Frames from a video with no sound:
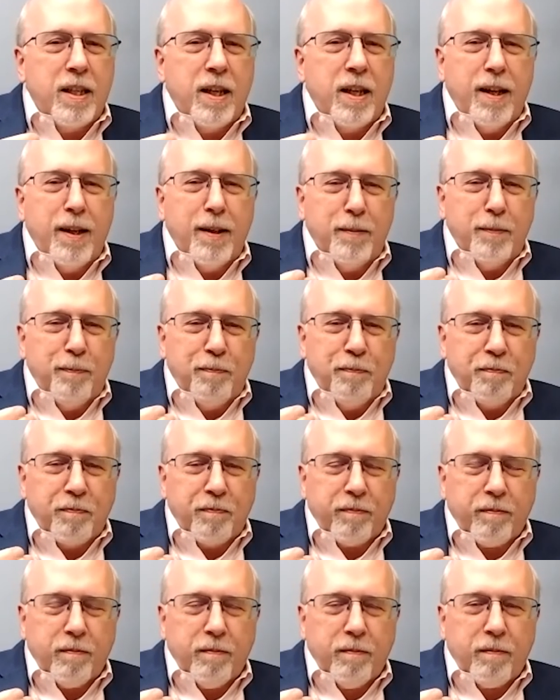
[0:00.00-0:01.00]

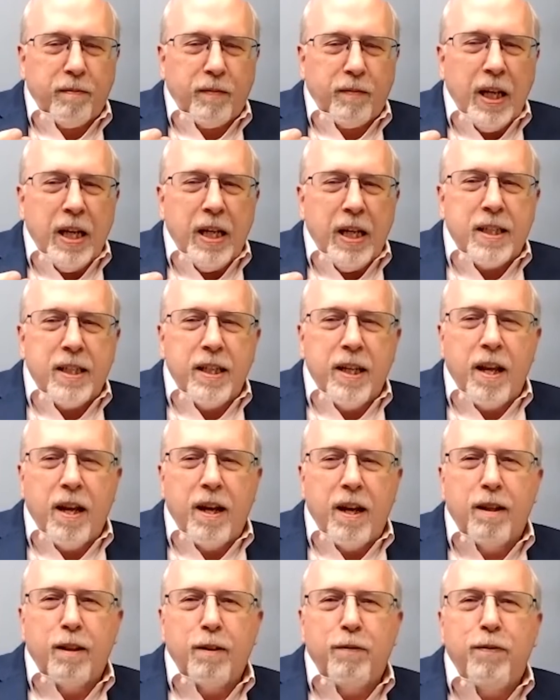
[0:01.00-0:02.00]
an
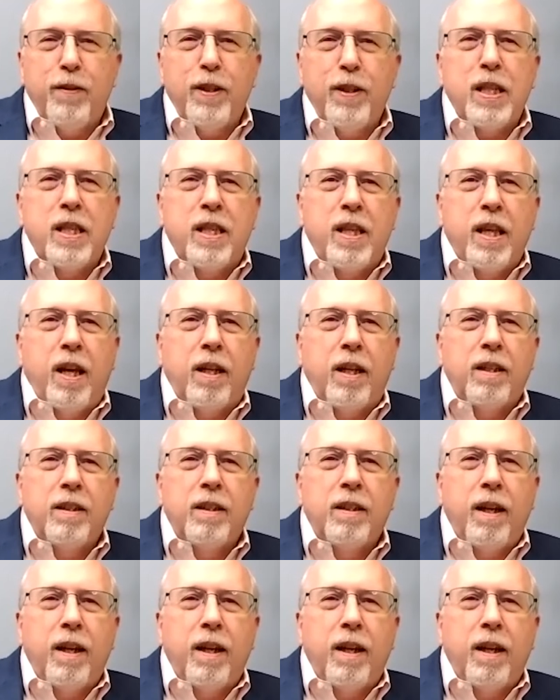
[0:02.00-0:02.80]
elephant that